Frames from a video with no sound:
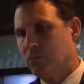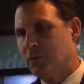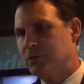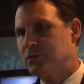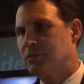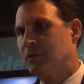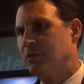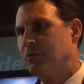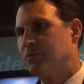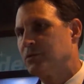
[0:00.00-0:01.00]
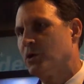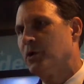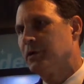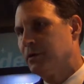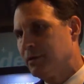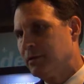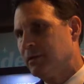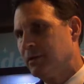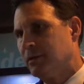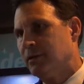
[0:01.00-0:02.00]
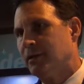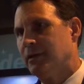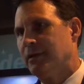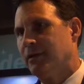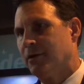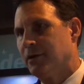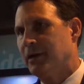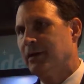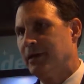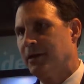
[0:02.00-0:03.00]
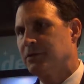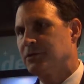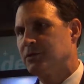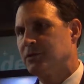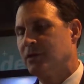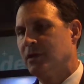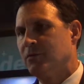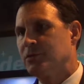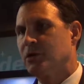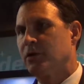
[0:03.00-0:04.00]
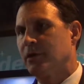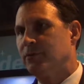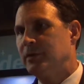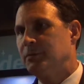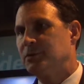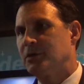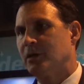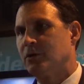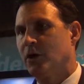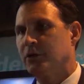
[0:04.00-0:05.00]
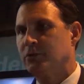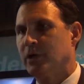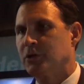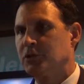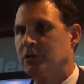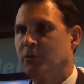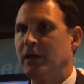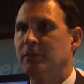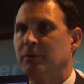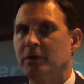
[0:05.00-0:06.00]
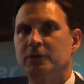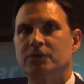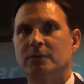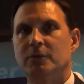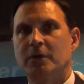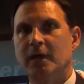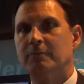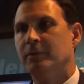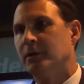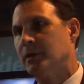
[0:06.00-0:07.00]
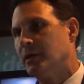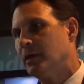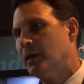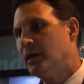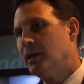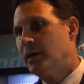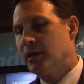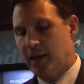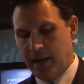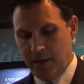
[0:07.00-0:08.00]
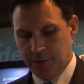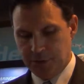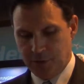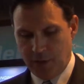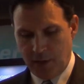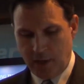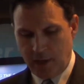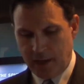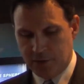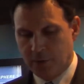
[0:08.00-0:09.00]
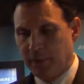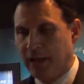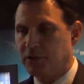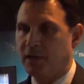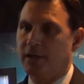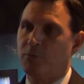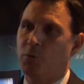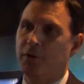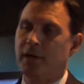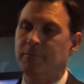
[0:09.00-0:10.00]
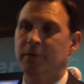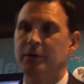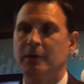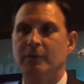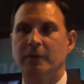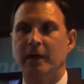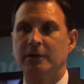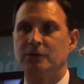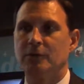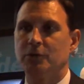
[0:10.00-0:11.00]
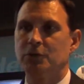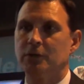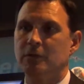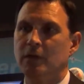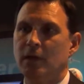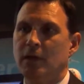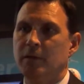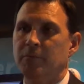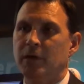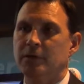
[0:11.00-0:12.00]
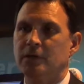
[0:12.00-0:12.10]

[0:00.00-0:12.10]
this resulted in our analysis resulted in a 50% cost reduction if we had to build a similar capability in-house. And so we actually have more capability with that solution, but